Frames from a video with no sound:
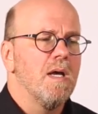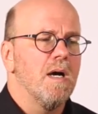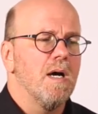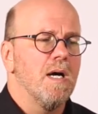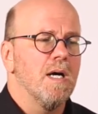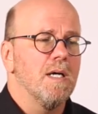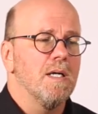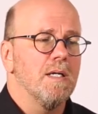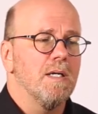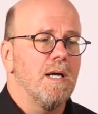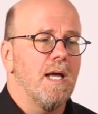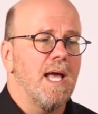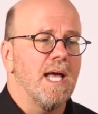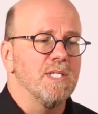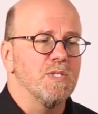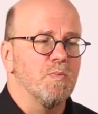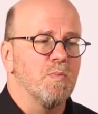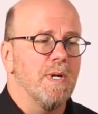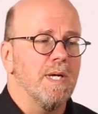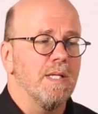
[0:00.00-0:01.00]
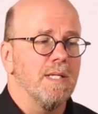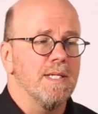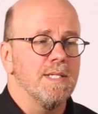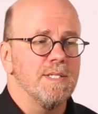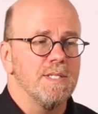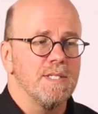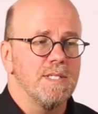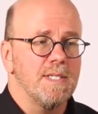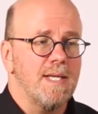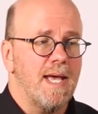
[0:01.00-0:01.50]
uh, as well
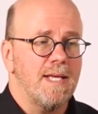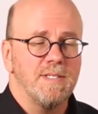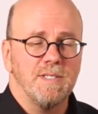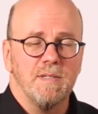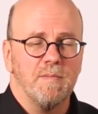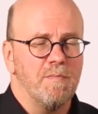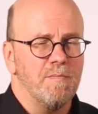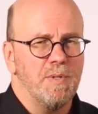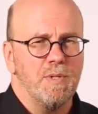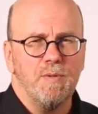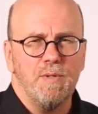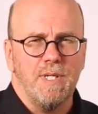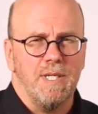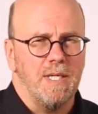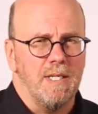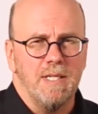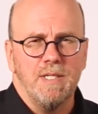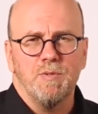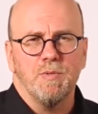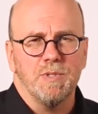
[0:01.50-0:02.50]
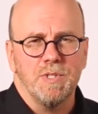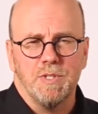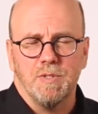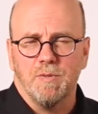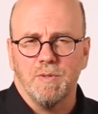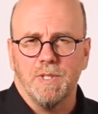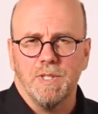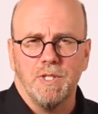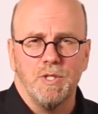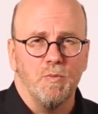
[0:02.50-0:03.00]
as has some beauty and interest to it.